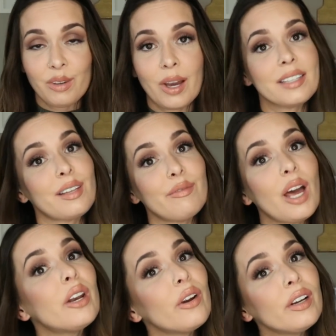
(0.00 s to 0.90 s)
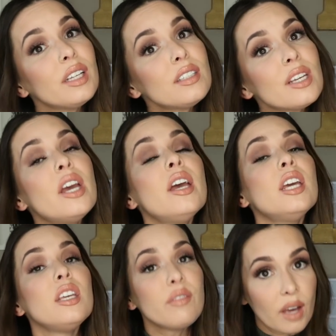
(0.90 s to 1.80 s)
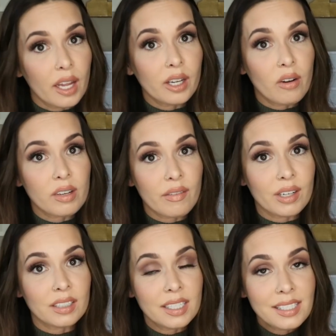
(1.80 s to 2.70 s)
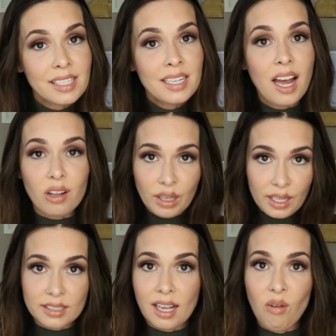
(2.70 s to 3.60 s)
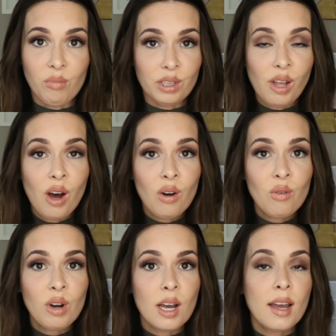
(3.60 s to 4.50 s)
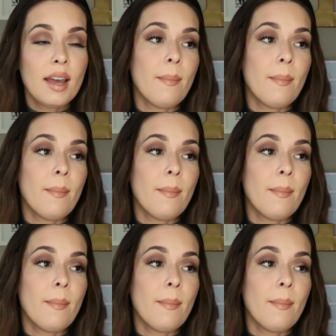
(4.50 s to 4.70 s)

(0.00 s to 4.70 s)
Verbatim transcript: If you guys have not heard it, you've got to go give it a listen. I'll link it down below.